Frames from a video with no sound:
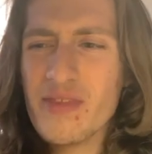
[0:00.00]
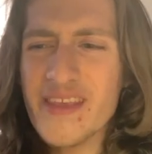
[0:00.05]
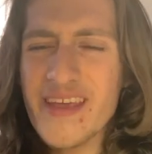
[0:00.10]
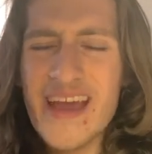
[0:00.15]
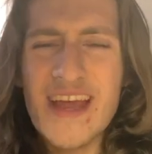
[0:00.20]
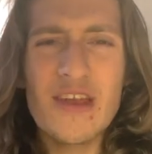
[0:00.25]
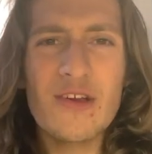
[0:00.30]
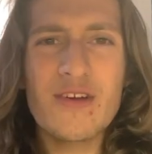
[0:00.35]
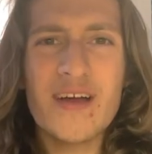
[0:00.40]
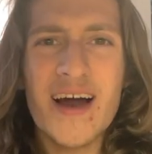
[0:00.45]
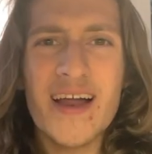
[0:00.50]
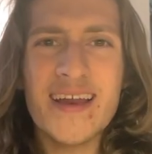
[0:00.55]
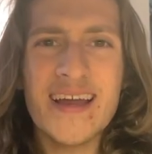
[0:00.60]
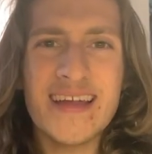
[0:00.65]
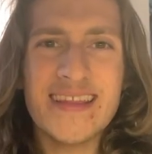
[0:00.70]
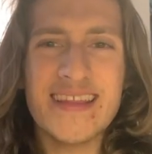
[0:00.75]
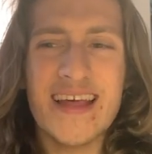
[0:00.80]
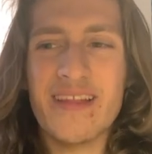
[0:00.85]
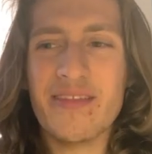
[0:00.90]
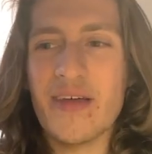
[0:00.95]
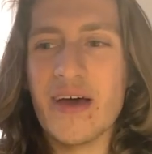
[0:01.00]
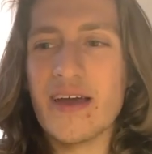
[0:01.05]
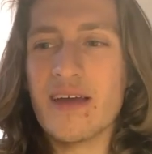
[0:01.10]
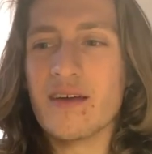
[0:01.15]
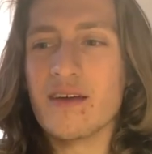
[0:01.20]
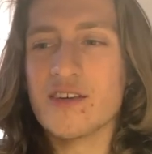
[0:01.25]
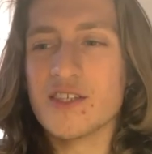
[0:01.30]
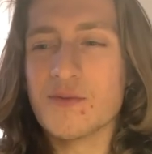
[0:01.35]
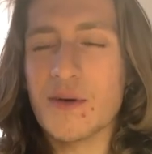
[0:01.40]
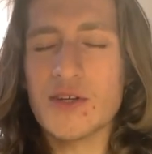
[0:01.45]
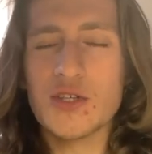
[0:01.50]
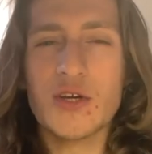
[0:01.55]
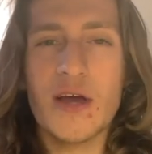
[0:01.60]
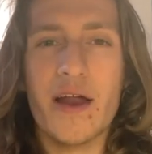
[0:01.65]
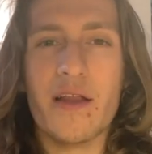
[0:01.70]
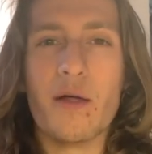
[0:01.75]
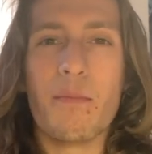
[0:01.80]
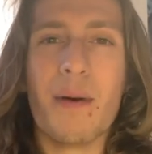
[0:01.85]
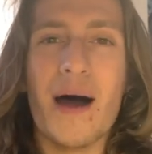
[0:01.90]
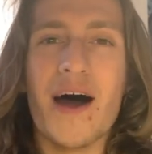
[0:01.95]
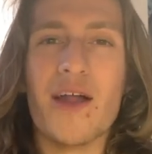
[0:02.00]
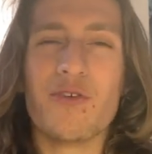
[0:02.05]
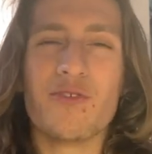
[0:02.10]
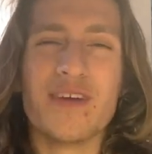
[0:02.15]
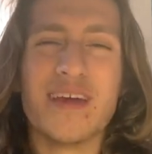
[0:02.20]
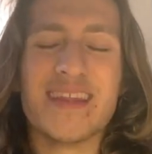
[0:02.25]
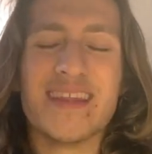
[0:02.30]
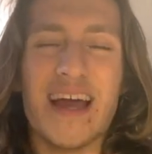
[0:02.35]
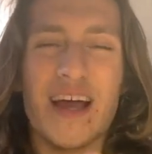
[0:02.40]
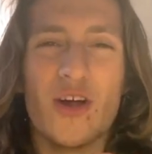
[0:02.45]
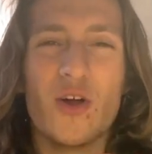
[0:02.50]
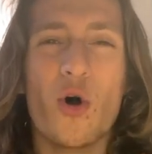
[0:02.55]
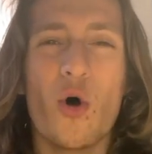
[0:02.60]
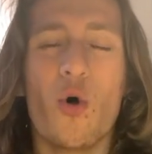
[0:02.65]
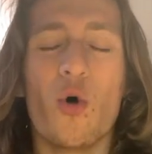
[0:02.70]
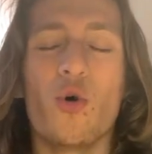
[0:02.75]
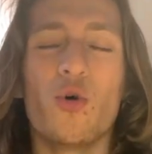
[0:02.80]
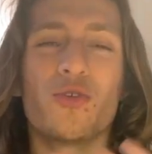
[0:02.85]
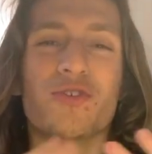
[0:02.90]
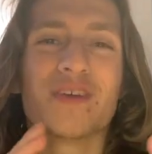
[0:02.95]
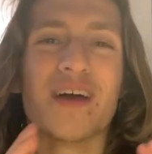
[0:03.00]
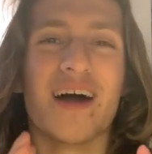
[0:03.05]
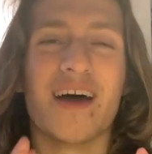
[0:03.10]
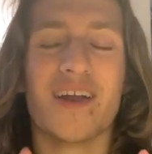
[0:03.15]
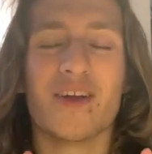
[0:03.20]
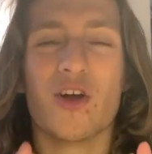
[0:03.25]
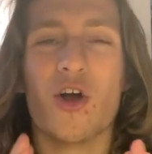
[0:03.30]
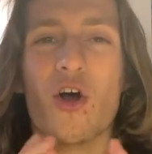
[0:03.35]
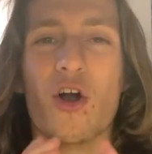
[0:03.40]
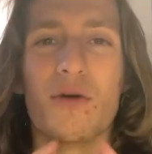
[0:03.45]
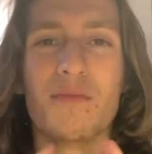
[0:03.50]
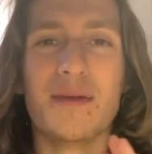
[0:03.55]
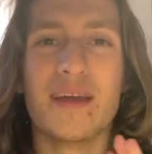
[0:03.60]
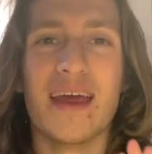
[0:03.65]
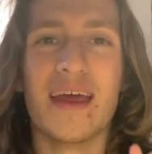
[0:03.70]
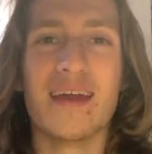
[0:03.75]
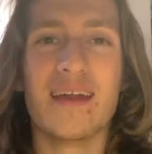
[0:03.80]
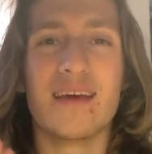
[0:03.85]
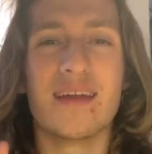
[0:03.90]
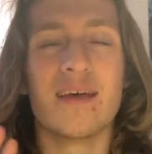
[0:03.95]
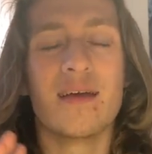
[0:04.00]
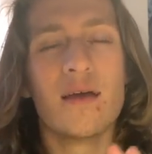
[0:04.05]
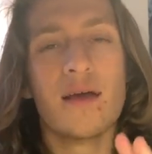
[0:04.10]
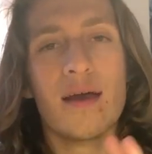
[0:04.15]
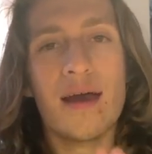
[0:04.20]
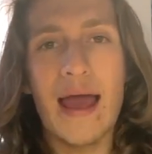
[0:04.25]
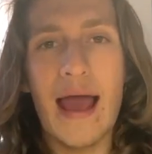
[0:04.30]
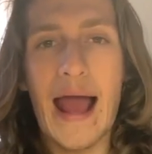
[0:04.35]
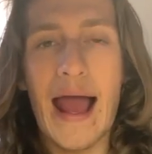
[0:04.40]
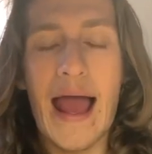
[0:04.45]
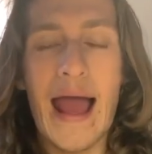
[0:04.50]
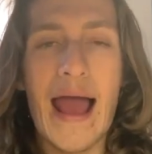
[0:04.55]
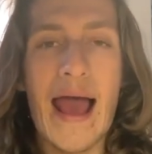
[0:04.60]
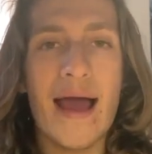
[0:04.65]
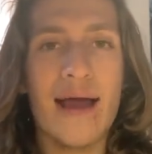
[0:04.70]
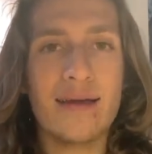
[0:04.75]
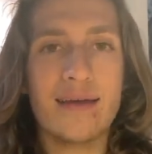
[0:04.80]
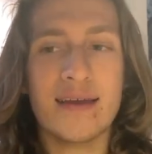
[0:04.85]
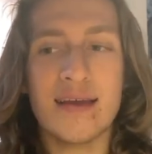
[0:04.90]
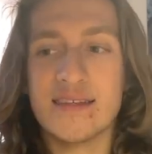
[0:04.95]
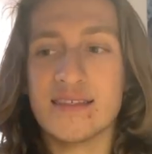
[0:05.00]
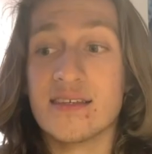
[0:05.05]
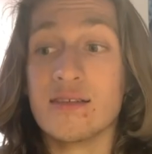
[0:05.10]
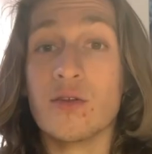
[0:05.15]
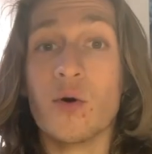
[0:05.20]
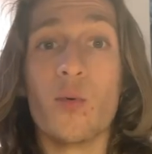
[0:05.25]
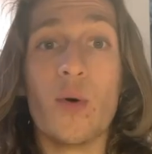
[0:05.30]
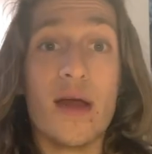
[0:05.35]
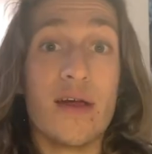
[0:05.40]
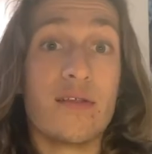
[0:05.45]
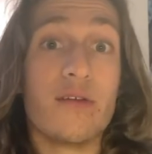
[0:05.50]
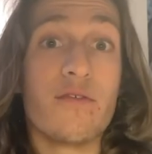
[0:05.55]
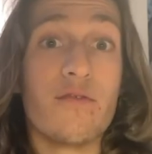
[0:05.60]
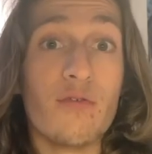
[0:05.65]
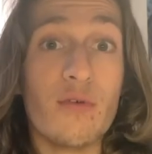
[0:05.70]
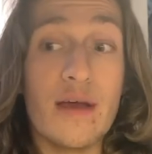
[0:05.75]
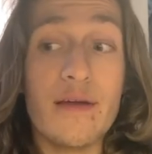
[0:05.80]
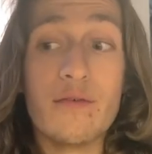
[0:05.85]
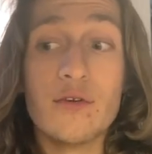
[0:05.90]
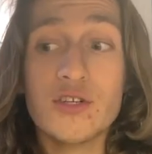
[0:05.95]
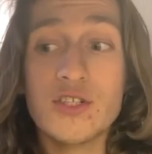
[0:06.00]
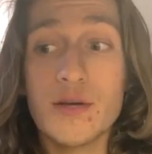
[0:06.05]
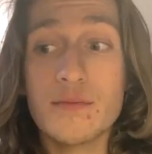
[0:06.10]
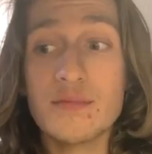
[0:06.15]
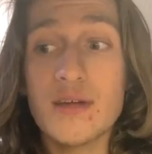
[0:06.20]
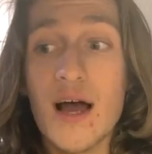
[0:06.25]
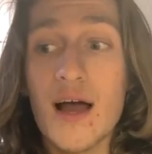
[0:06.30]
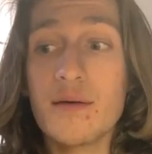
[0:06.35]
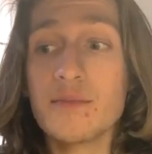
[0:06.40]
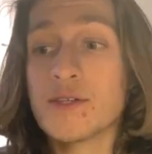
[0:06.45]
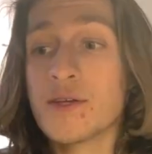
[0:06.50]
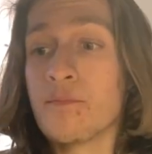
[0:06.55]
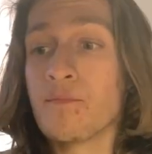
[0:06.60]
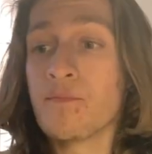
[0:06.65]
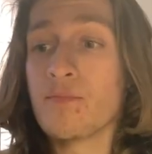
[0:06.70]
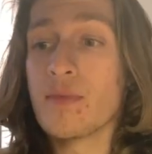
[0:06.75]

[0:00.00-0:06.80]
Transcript: And you kind of get that, like, especially out of the bottle, you get that cold kind of carbonated, gets in the way of the flavor sometimes.